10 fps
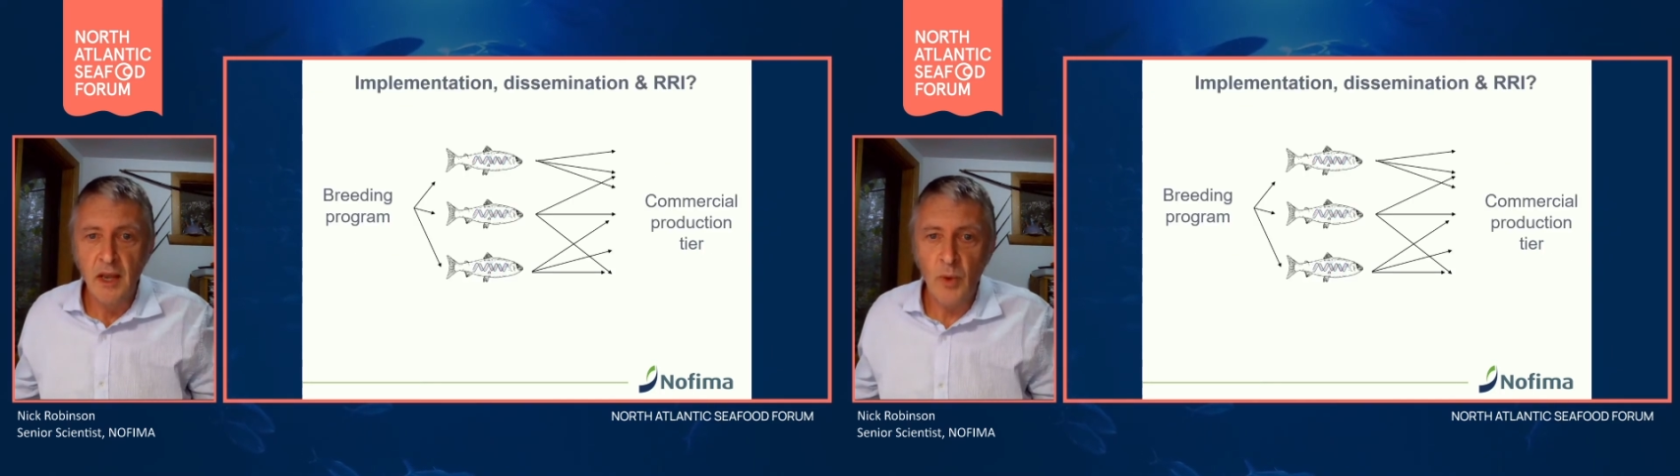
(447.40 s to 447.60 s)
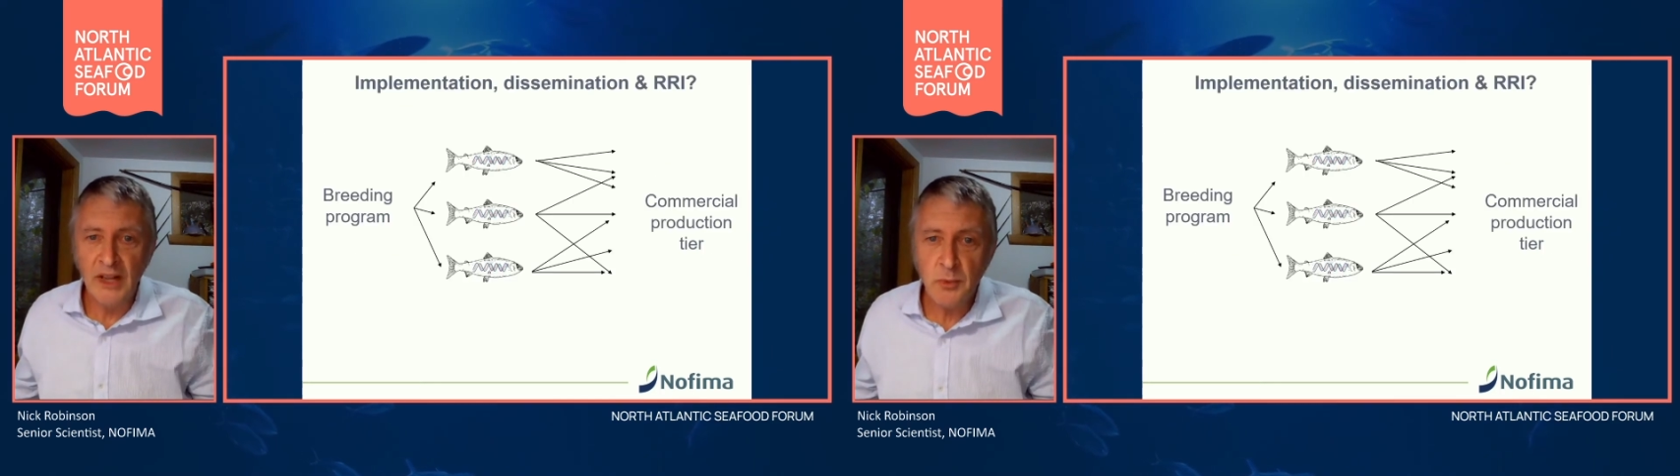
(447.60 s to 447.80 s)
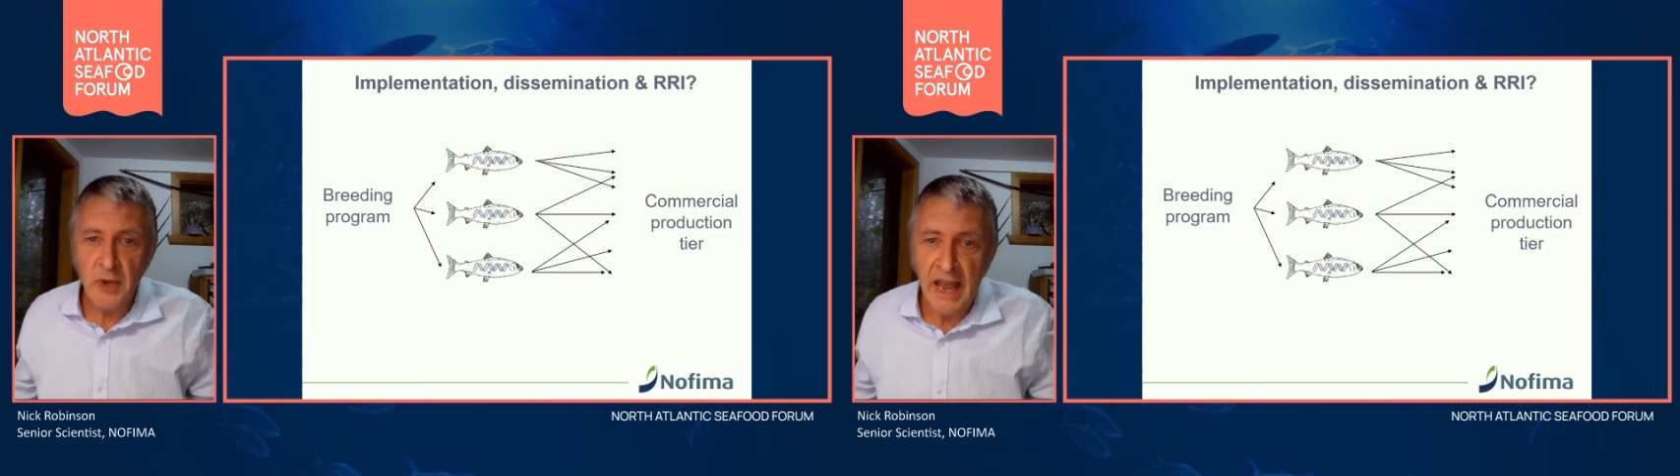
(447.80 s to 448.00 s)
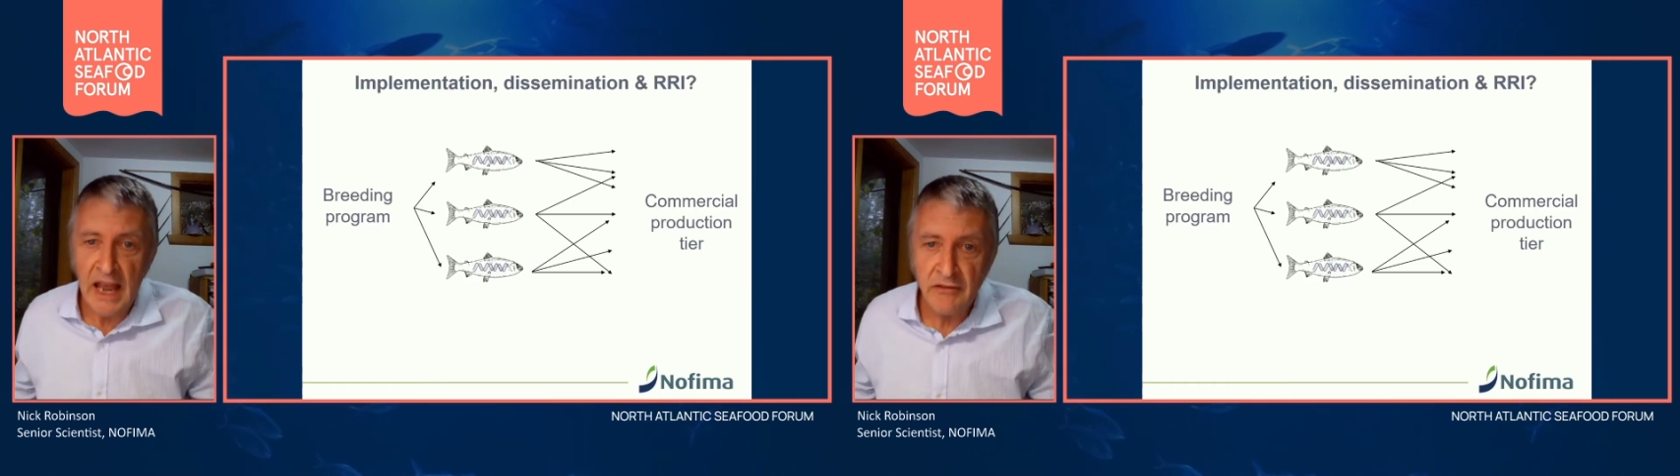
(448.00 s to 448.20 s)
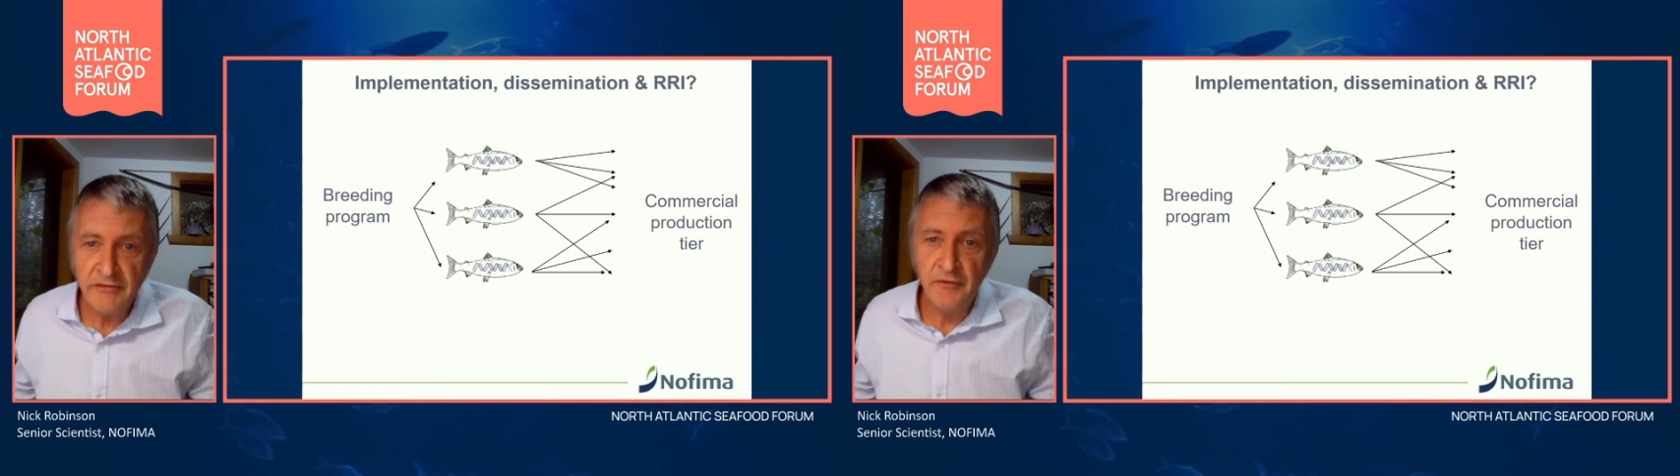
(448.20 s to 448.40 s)
Once we
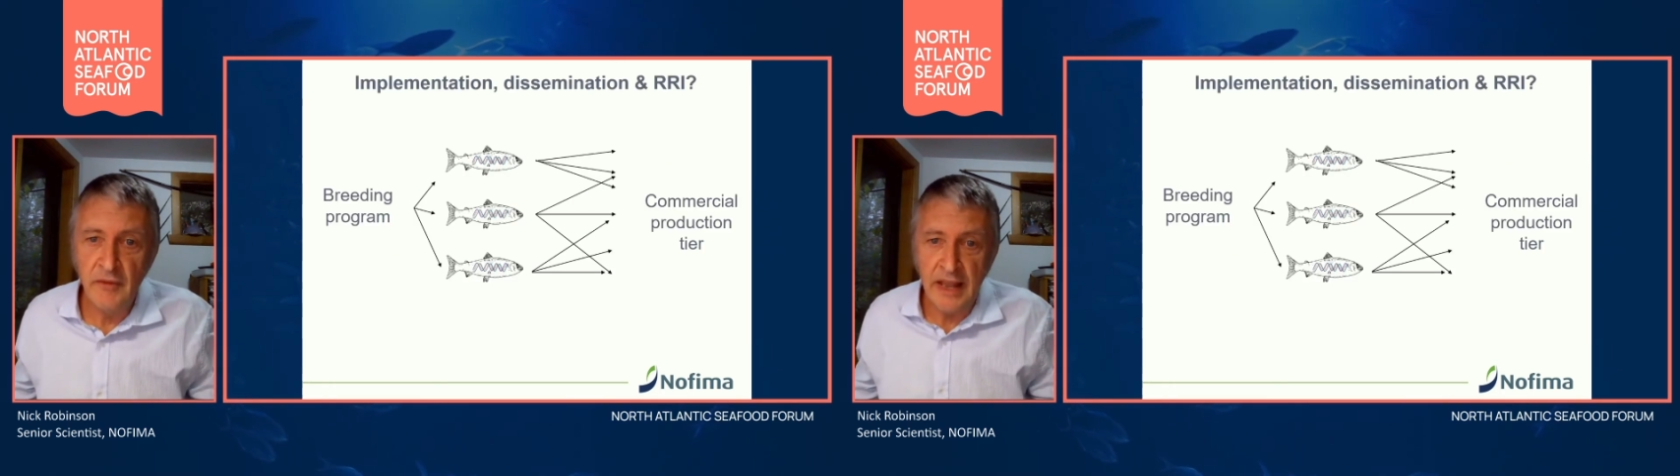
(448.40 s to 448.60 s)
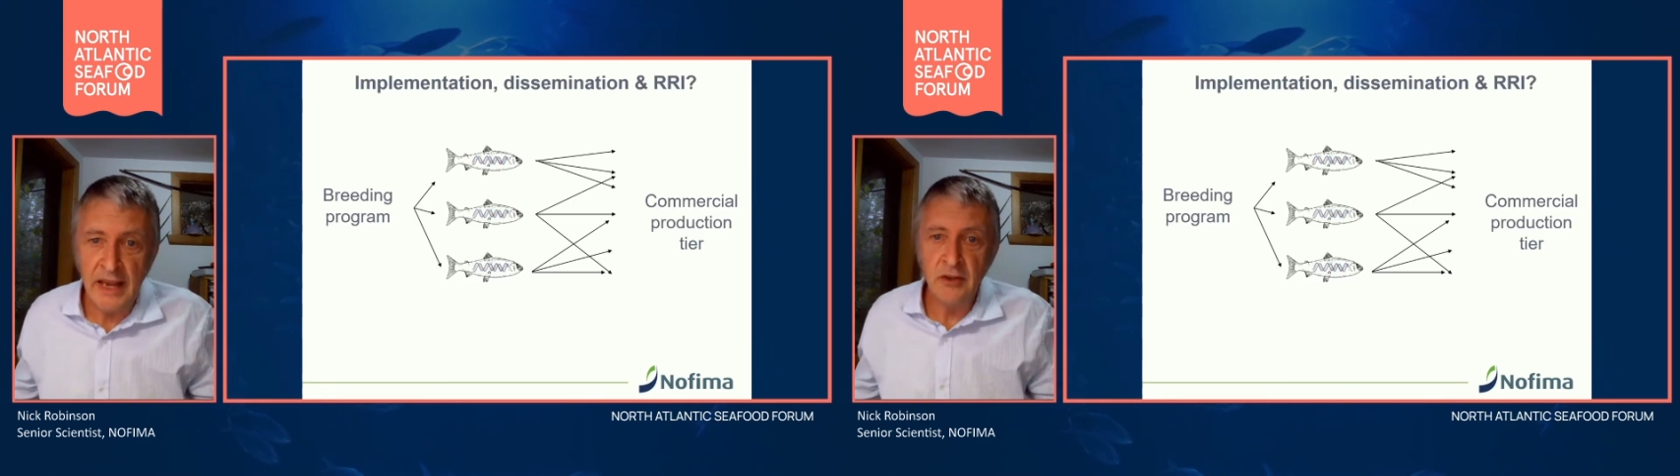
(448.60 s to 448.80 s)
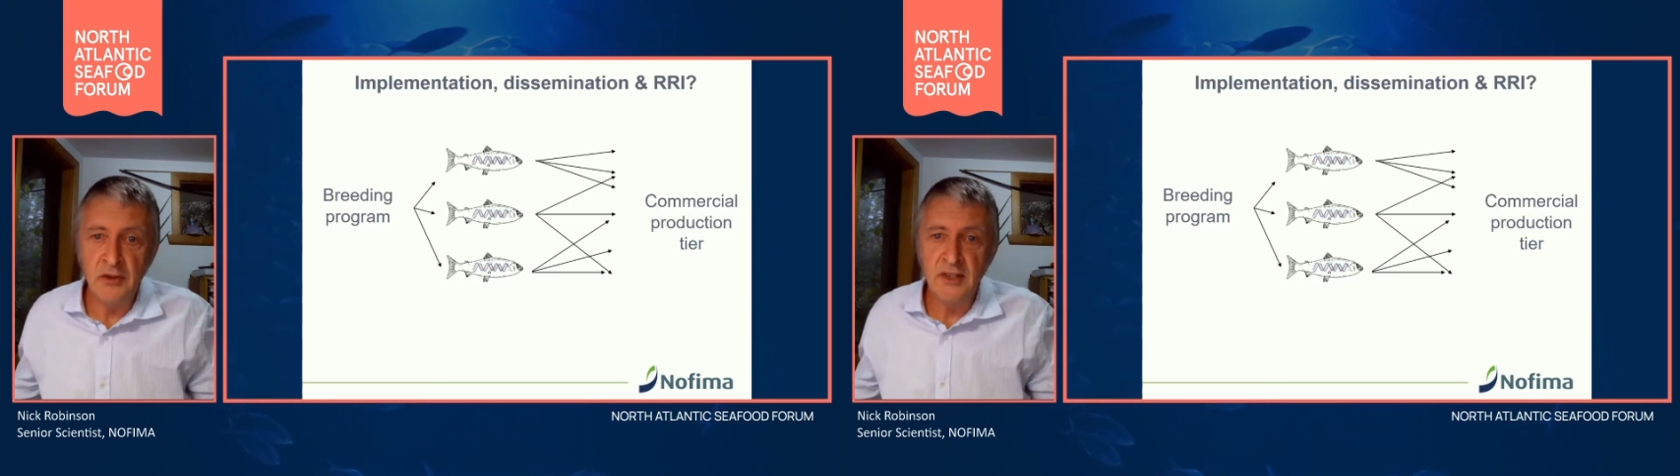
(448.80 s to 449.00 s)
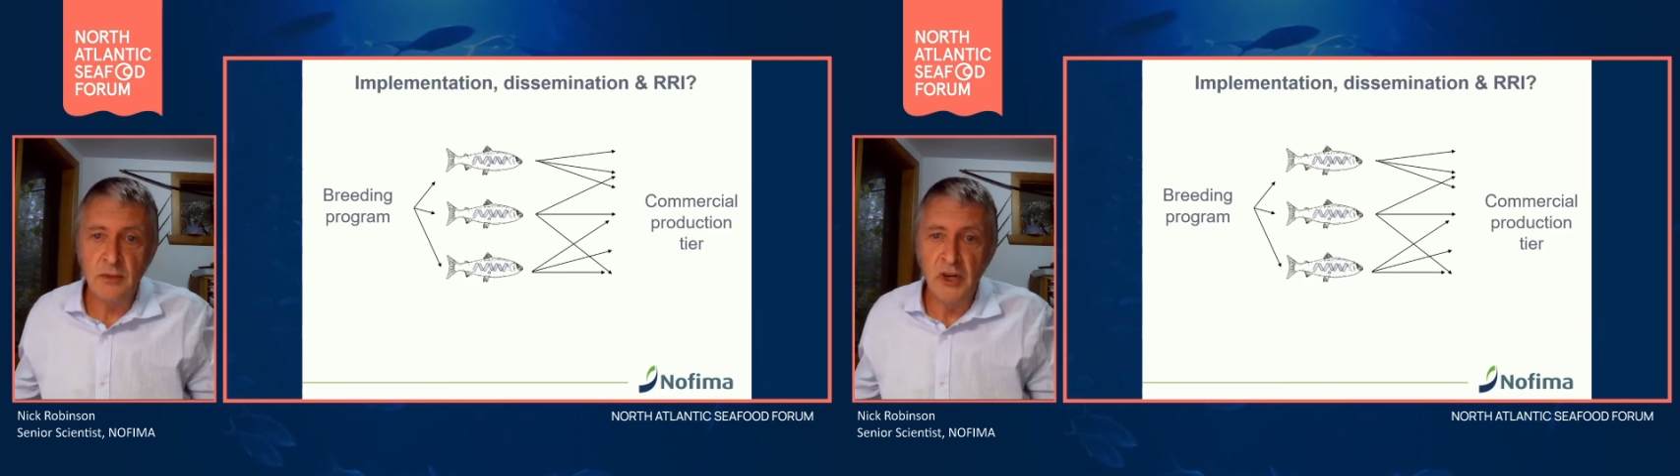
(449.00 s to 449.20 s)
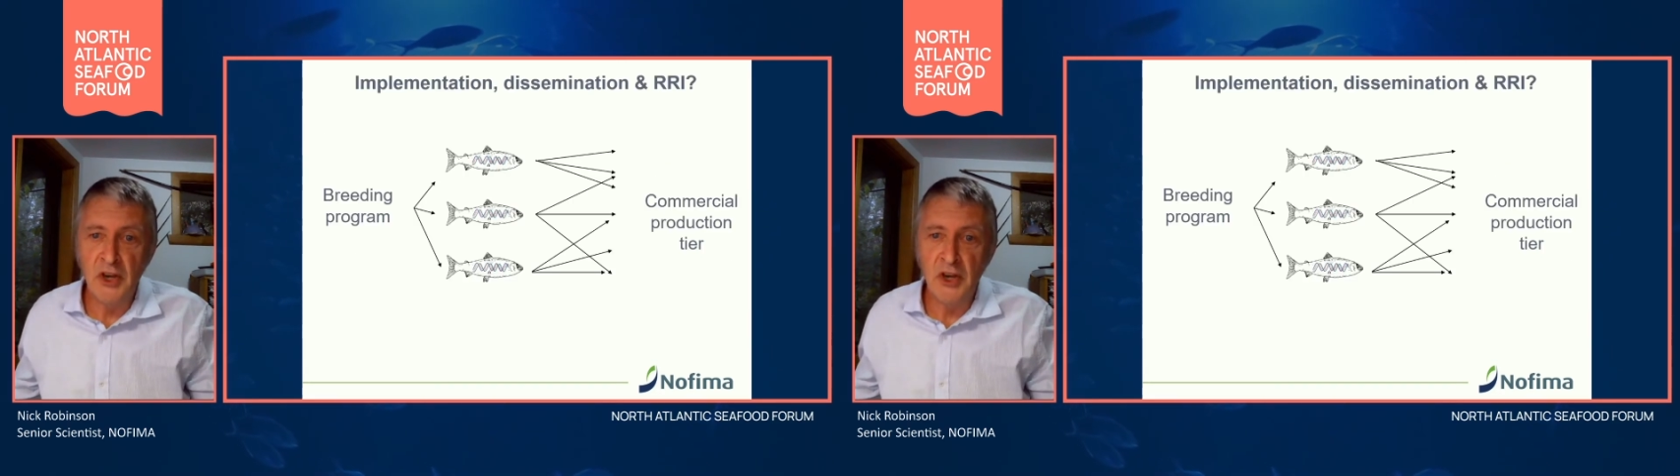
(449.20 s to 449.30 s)
have edits